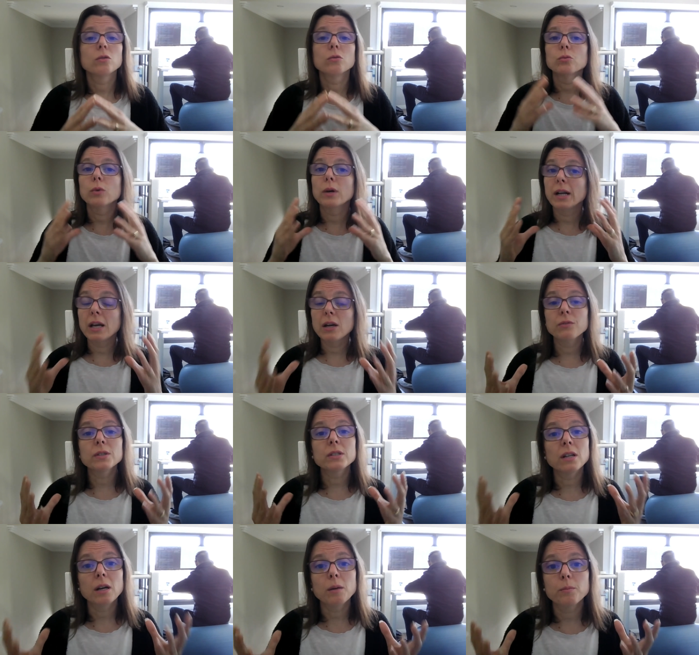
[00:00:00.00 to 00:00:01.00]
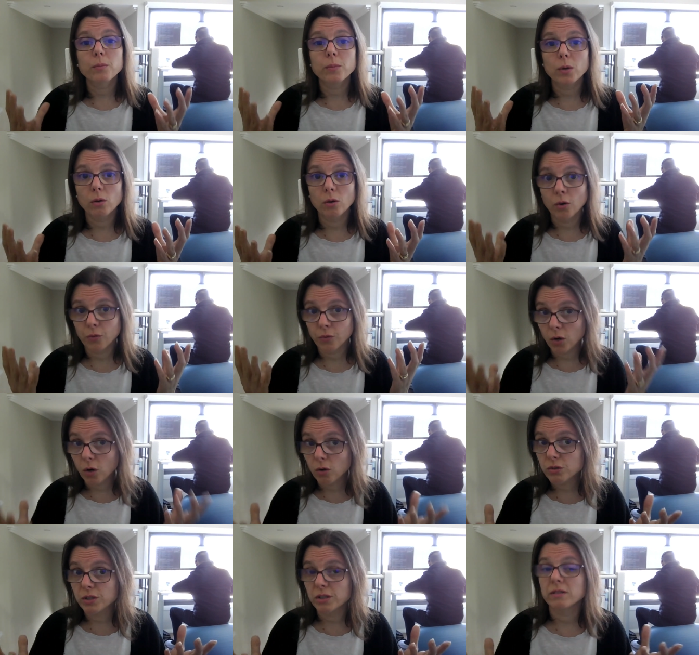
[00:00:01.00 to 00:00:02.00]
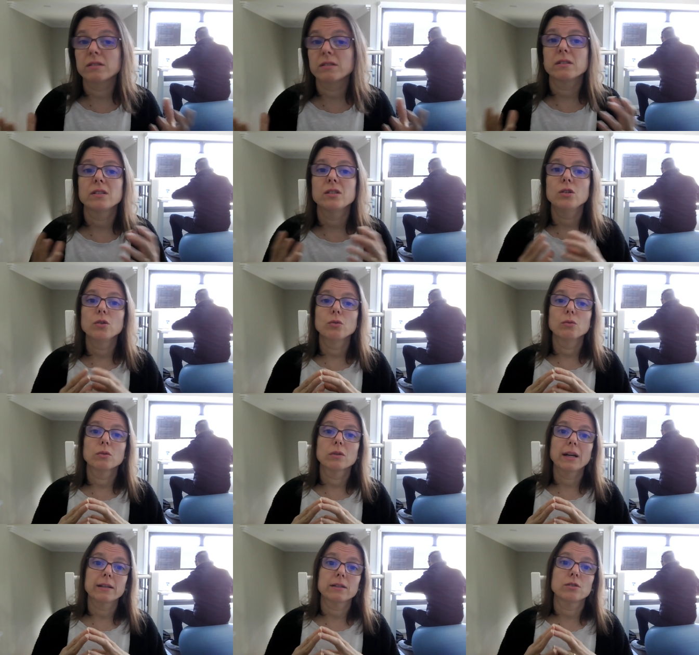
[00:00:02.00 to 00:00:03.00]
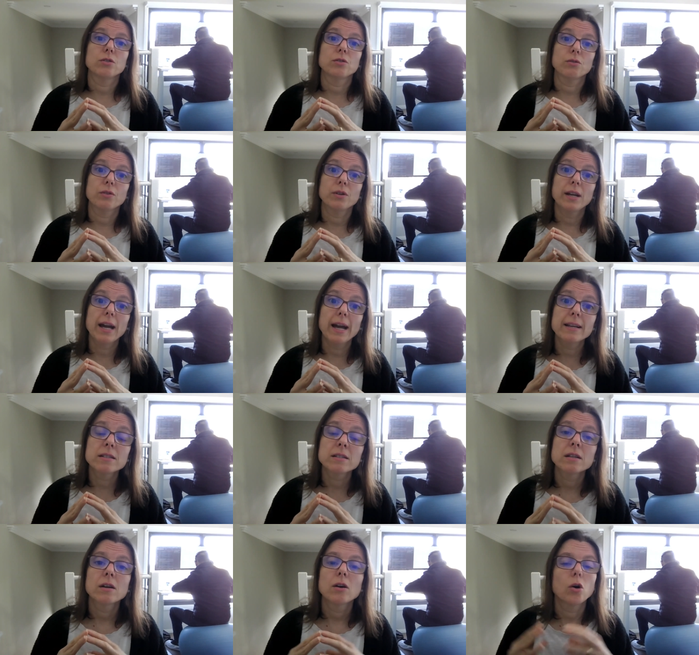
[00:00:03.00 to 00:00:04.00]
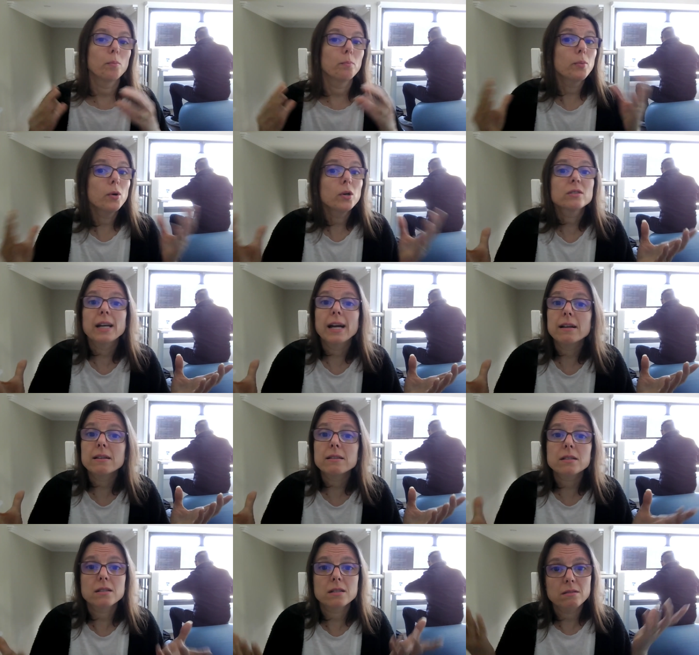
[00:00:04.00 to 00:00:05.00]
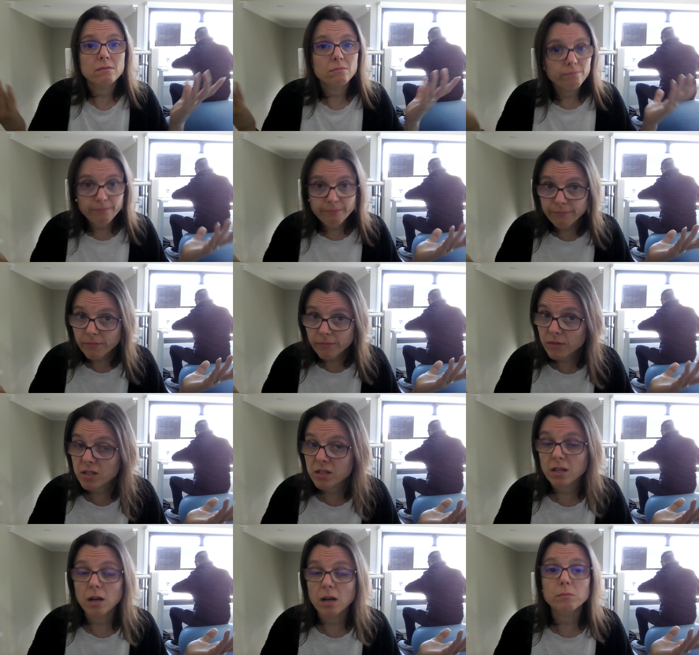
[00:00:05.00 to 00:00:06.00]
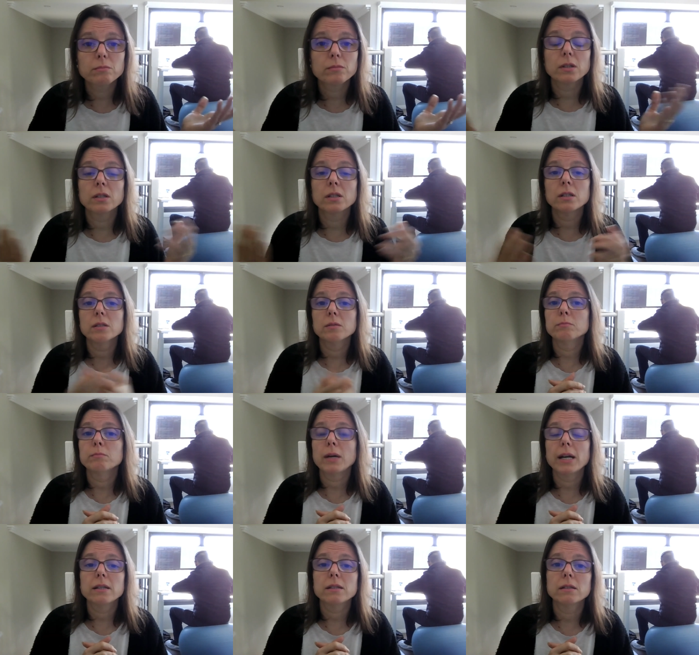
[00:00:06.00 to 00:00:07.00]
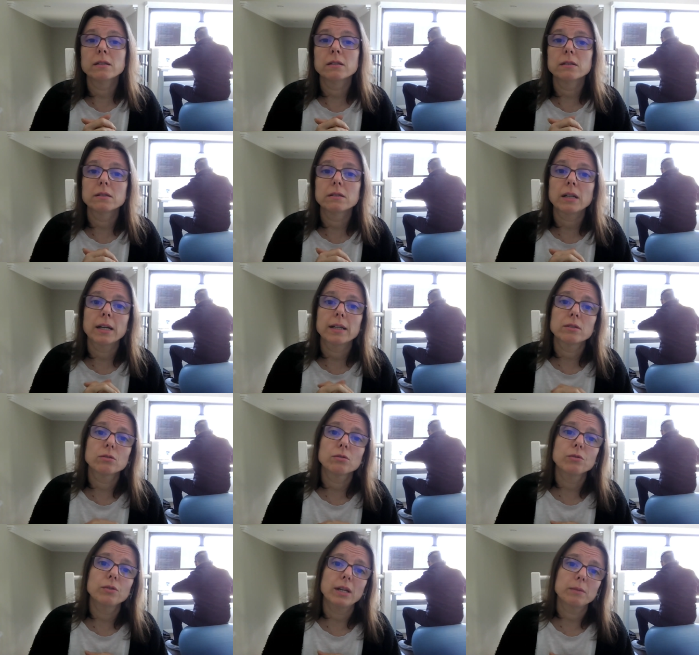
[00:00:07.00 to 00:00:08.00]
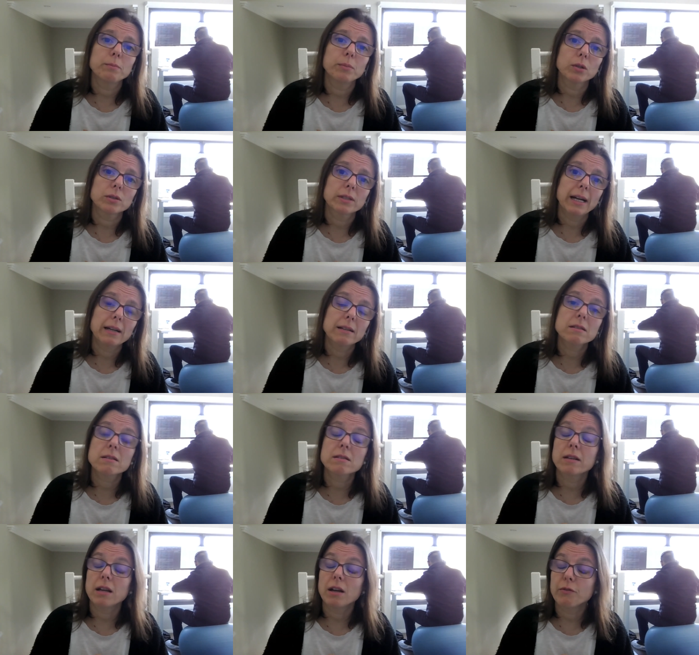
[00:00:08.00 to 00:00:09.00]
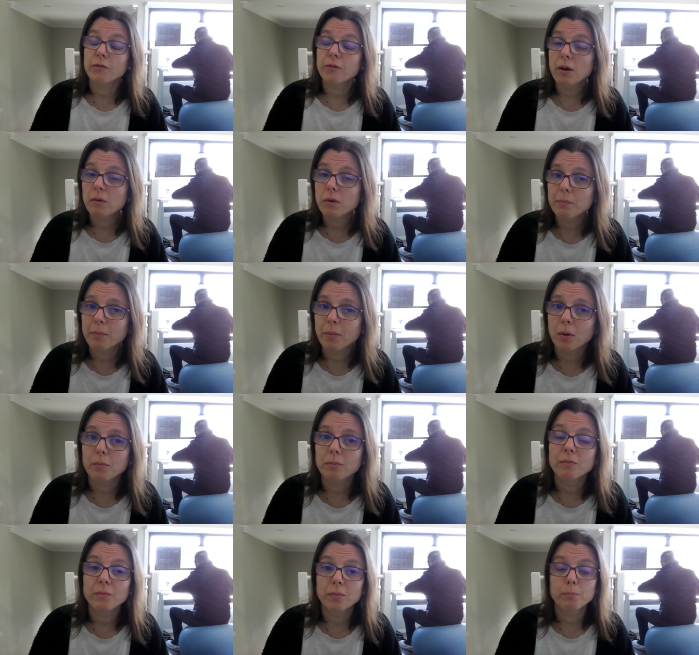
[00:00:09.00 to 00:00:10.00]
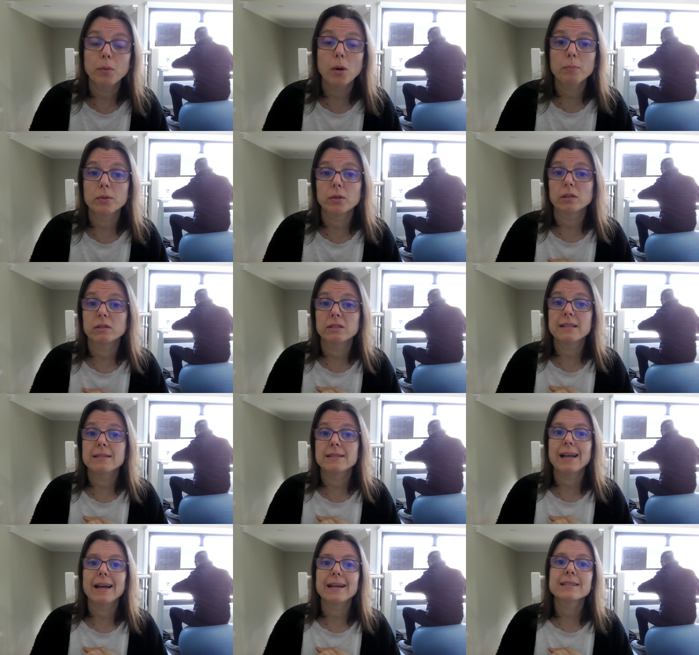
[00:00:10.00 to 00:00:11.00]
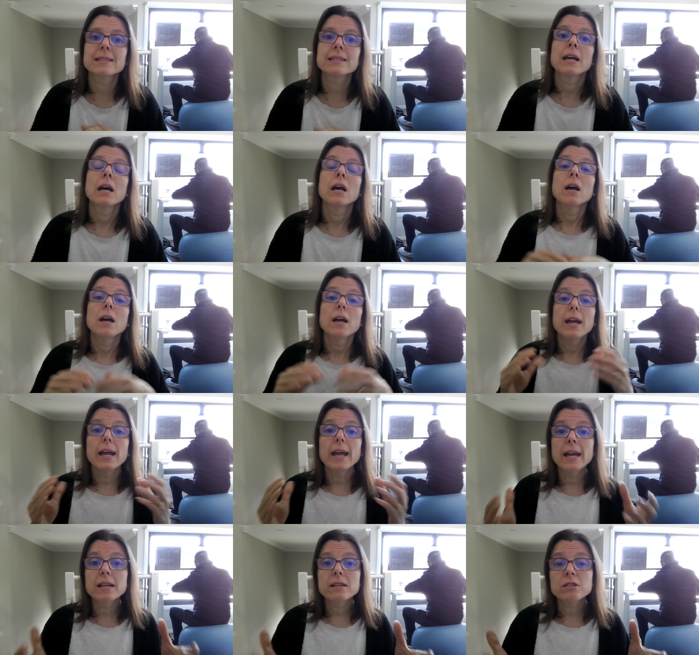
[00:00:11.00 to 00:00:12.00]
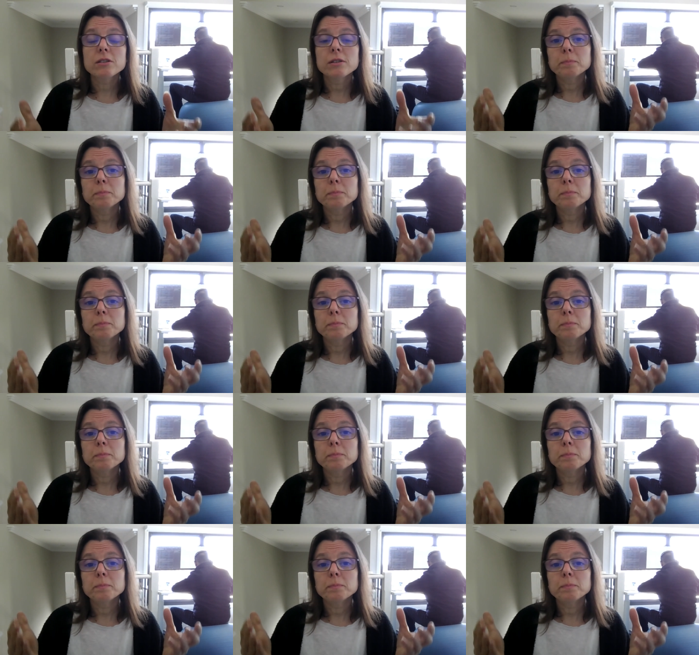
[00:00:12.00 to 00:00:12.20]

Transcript: whatever type of content you like to create, or podcasts. Some may like to create podcasts. They are very popular these days, and